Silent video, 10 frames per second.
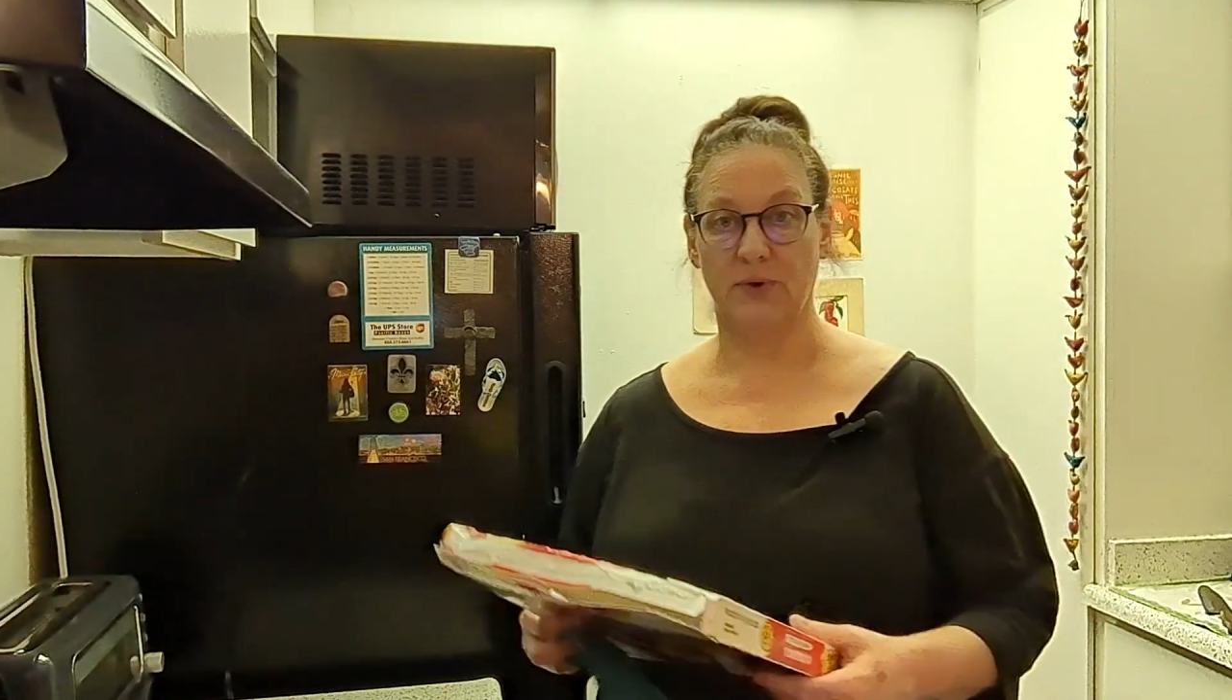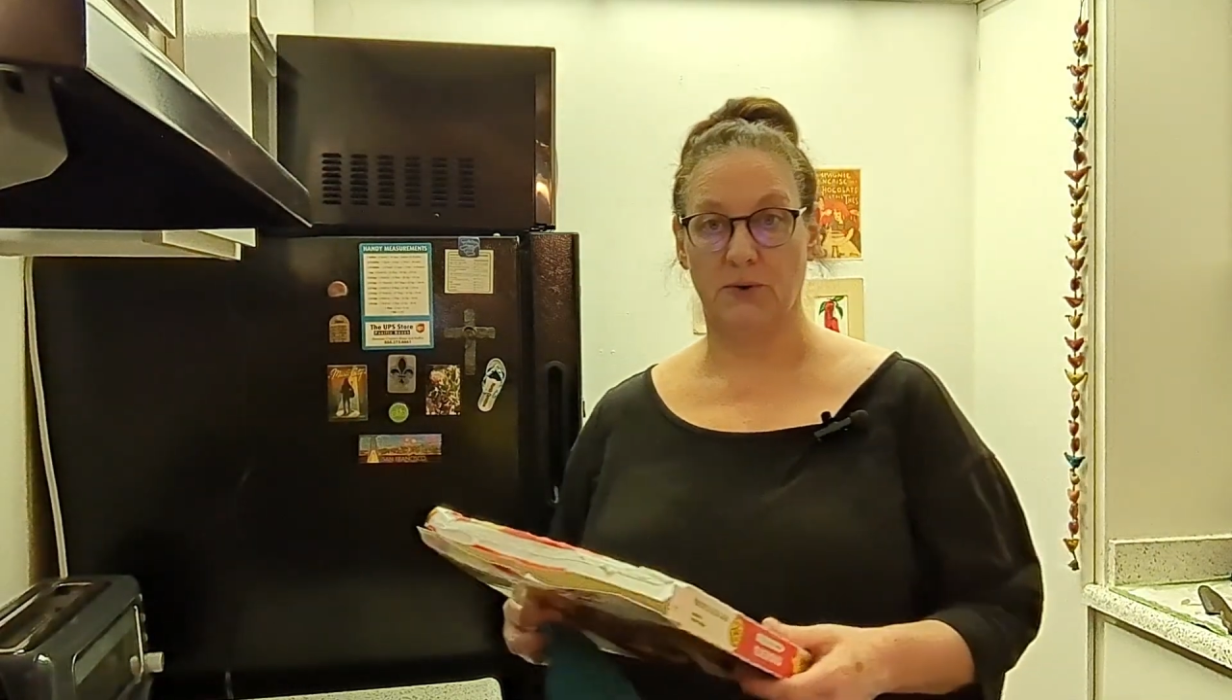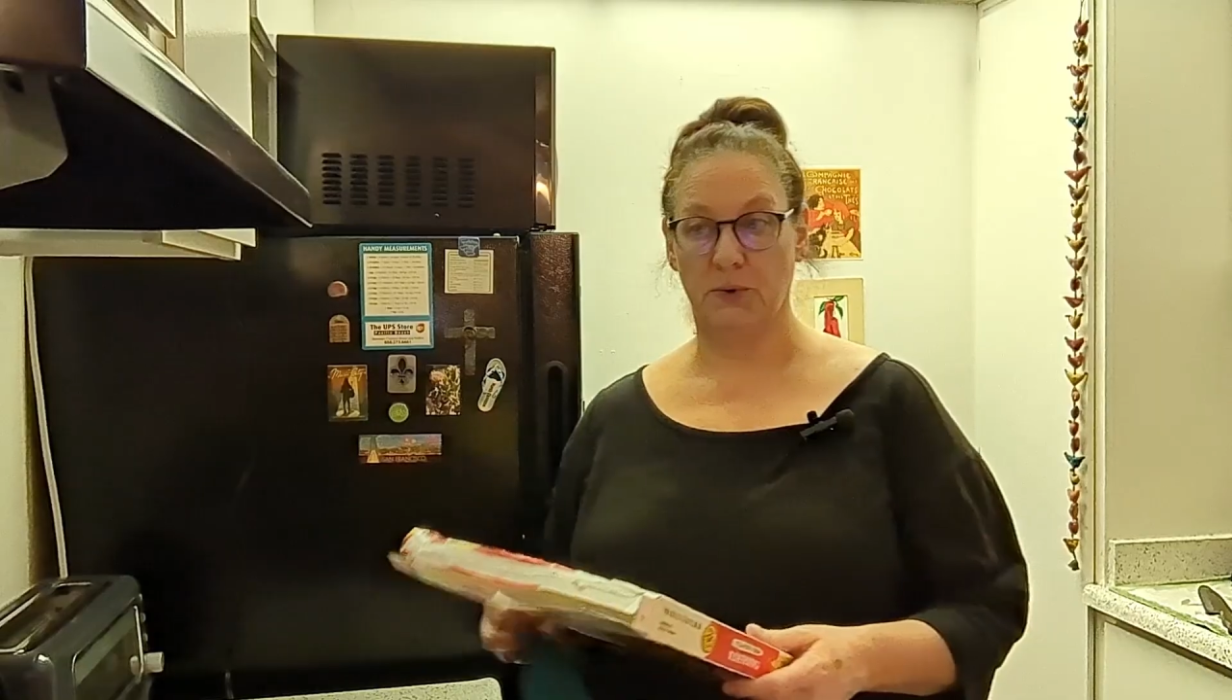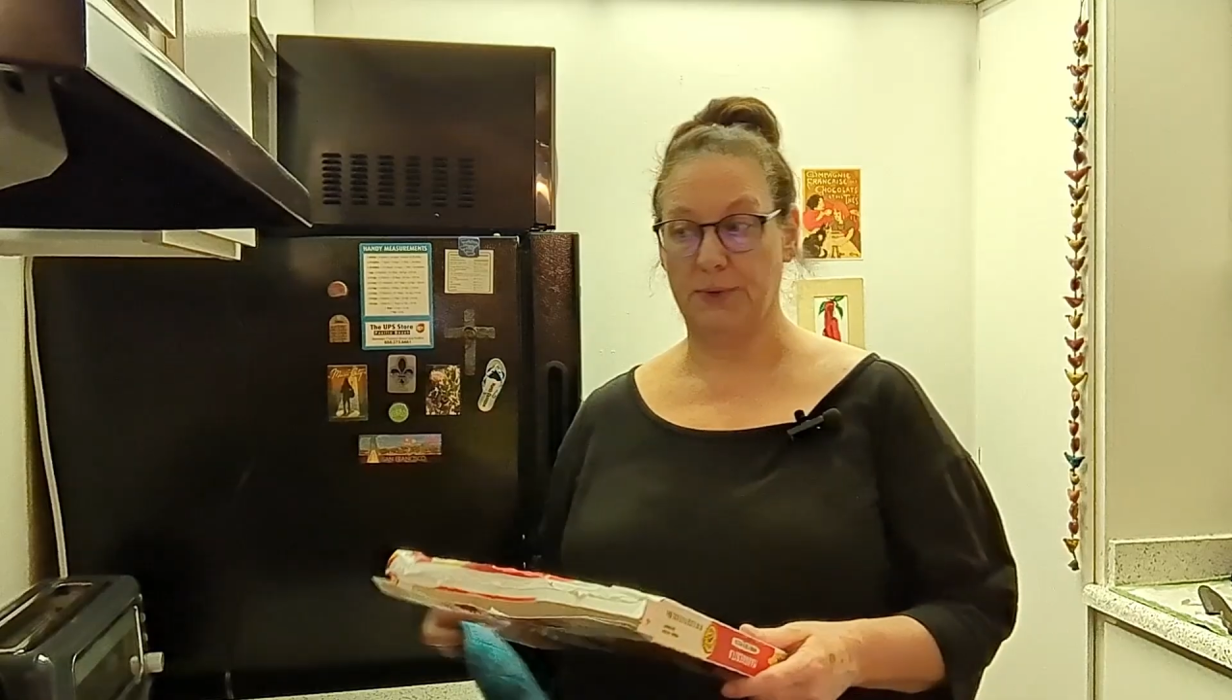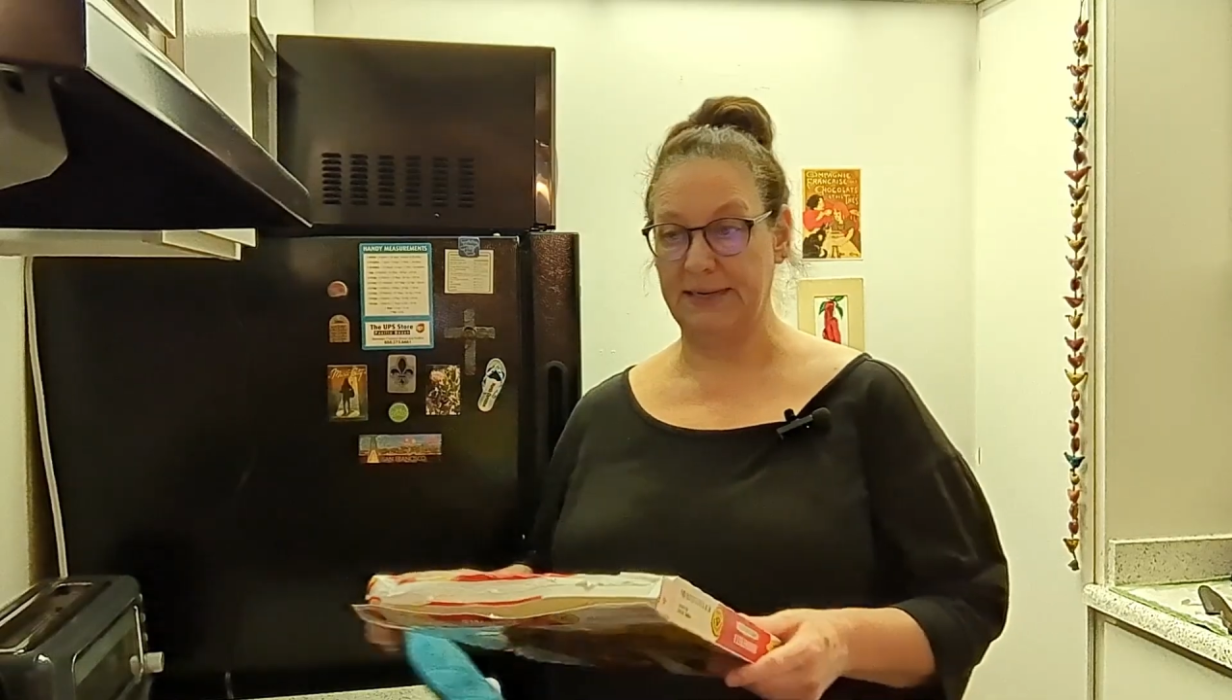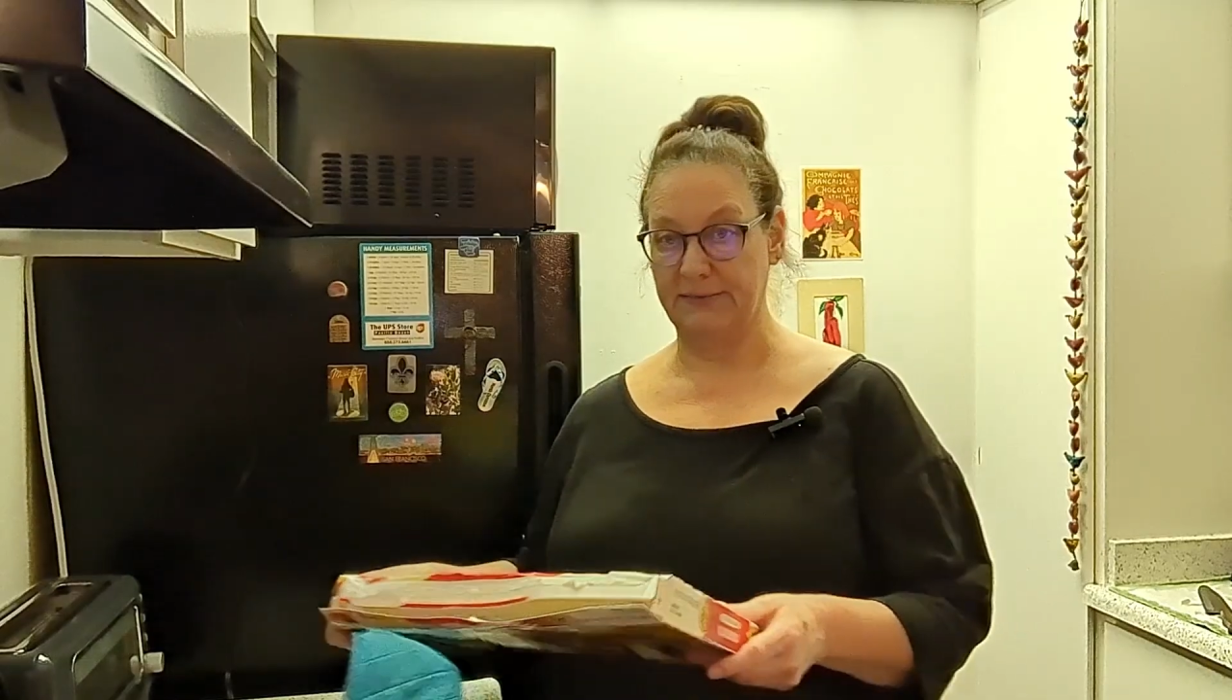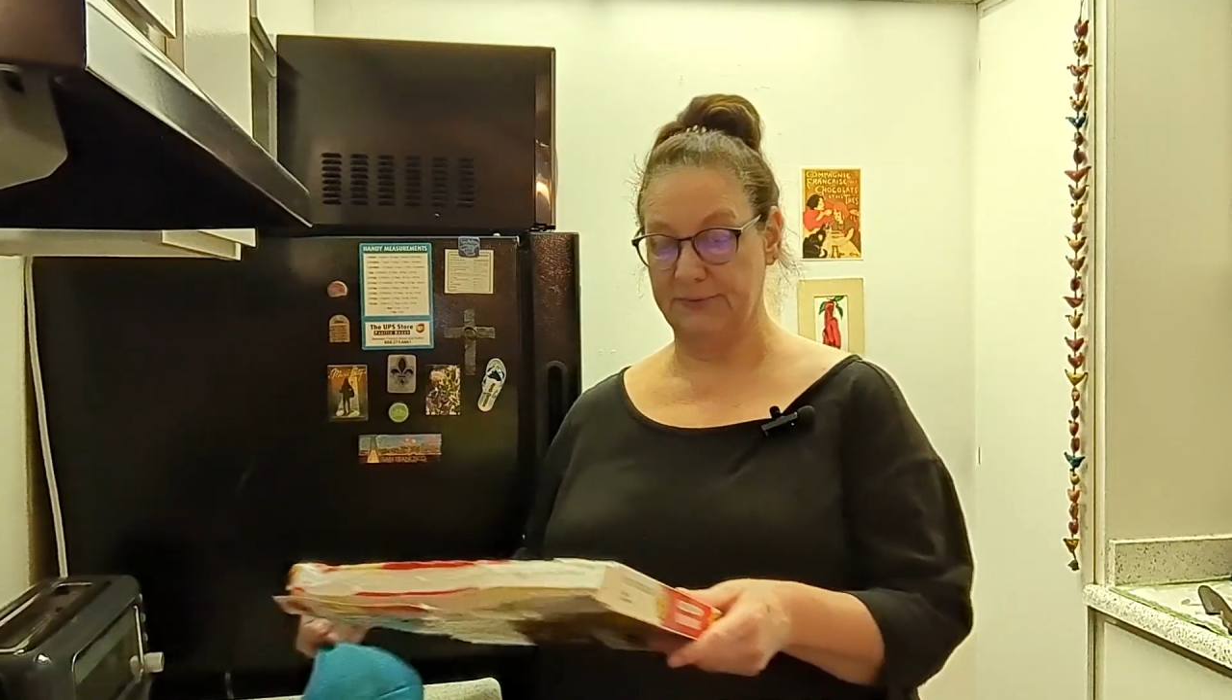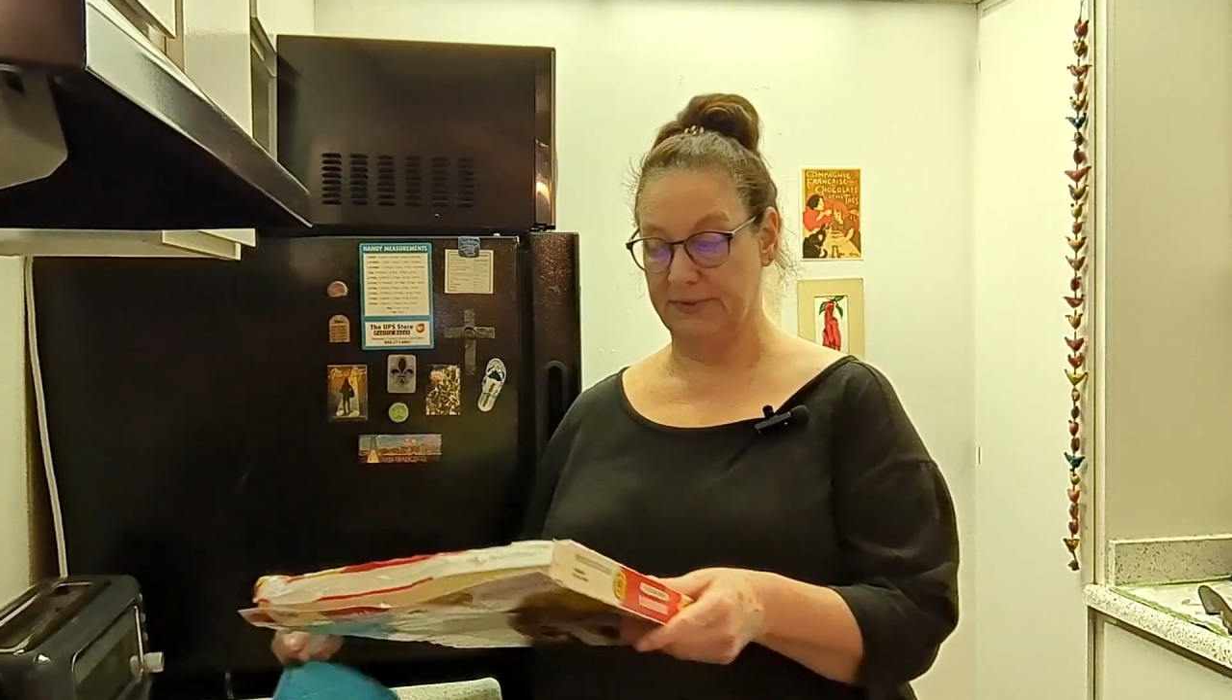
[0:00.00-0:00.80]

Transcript: while we're waiting